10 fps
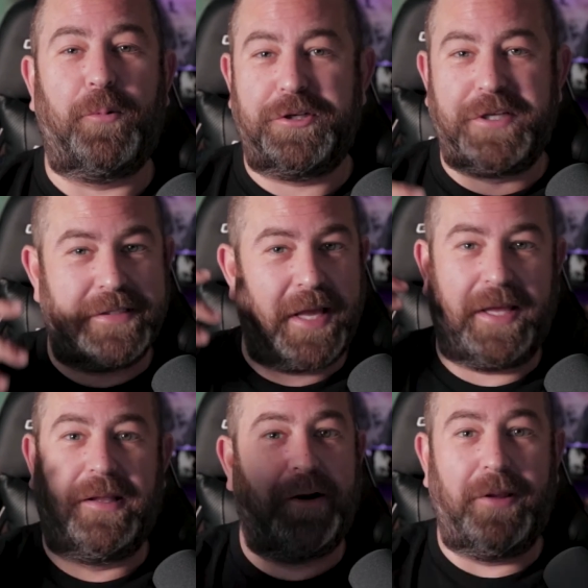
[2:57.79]
where she's like
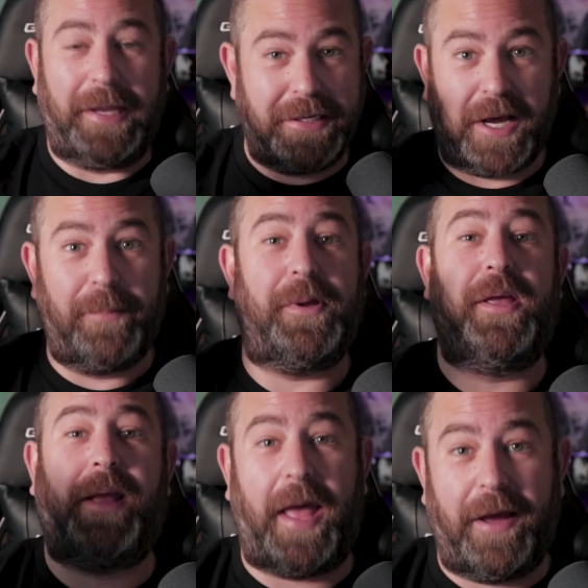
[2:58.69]
literally
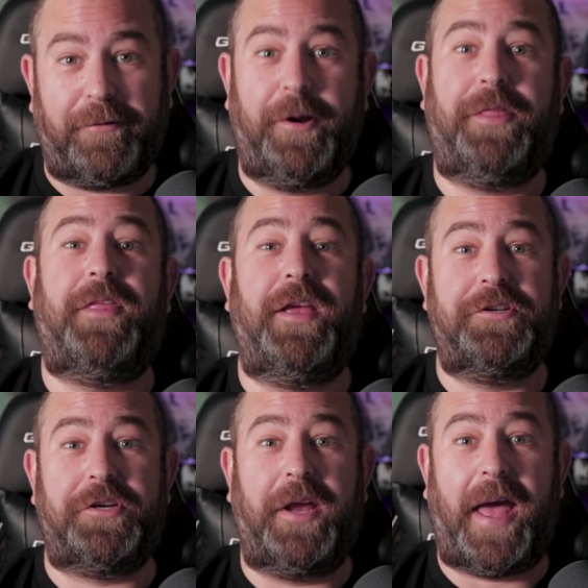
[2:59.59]
dumping everything
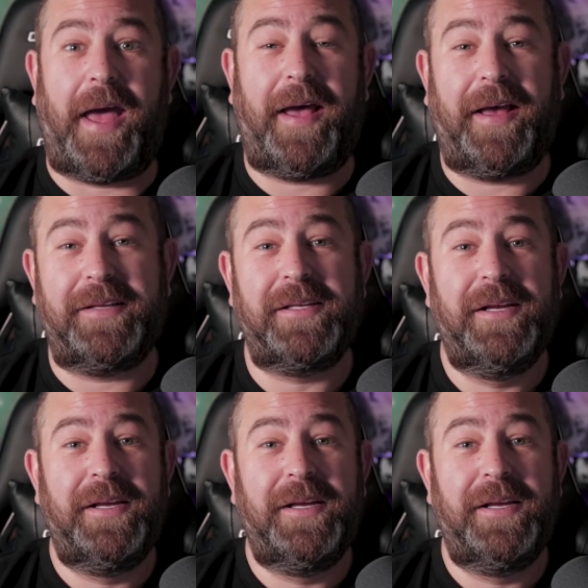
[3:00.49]
she has